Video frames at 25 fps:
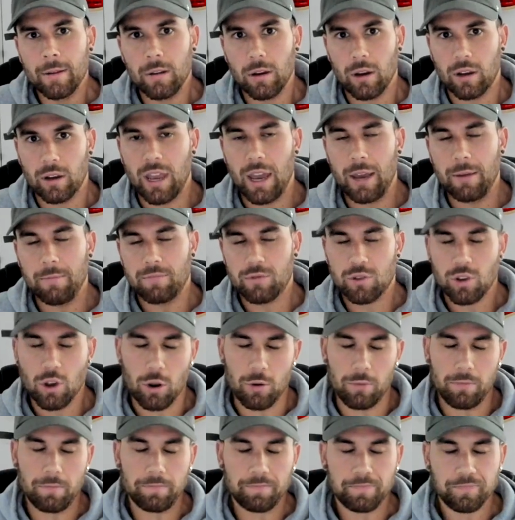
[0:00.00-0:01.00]
Okay,
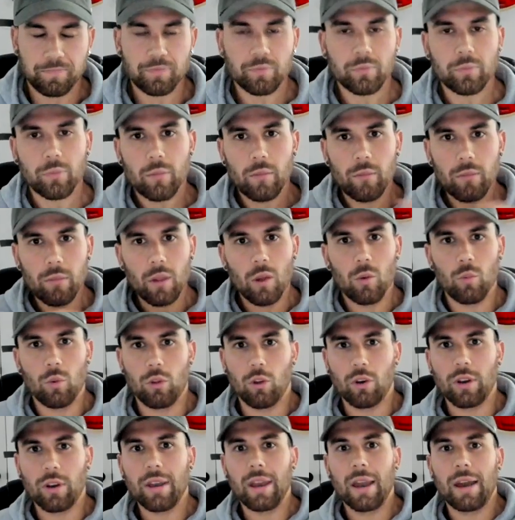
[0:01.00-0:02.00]
so we're
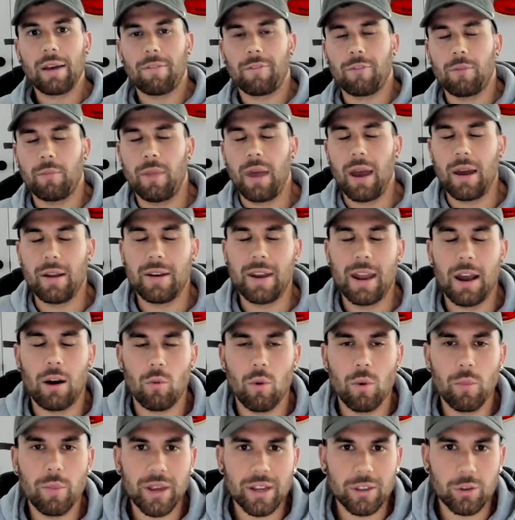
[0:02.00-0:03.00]
looking at from that. Now,
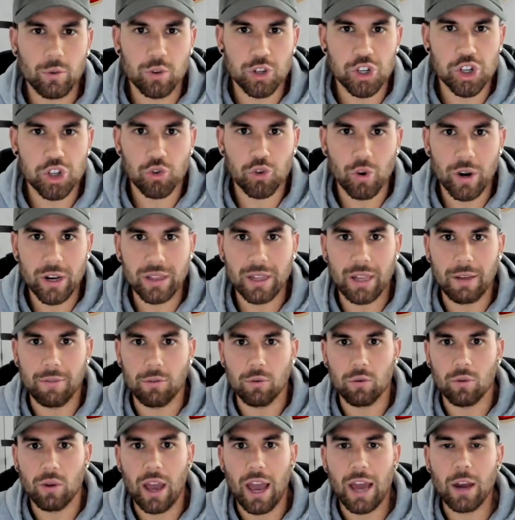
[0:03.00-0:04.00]
when we get to a street
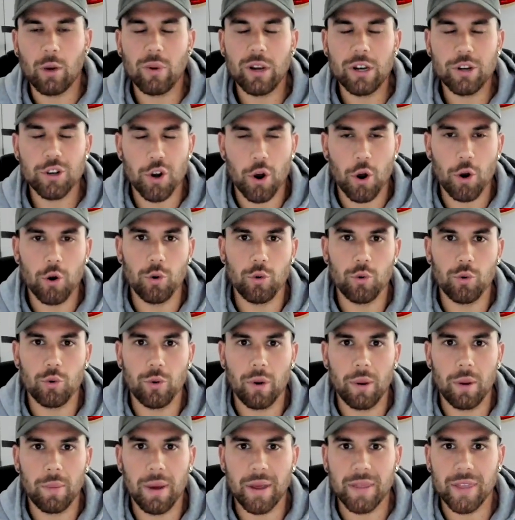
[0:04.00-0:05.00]
level, how do we know
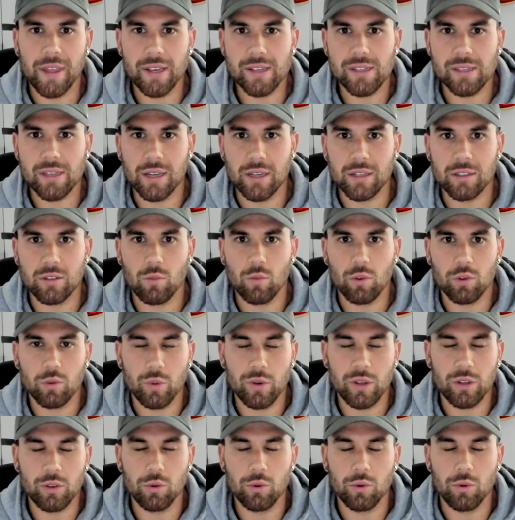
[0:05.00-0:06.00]
about these things and what do
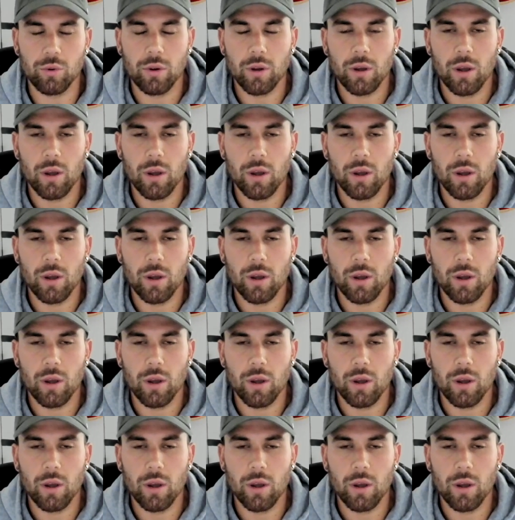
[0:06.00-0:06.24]
we do?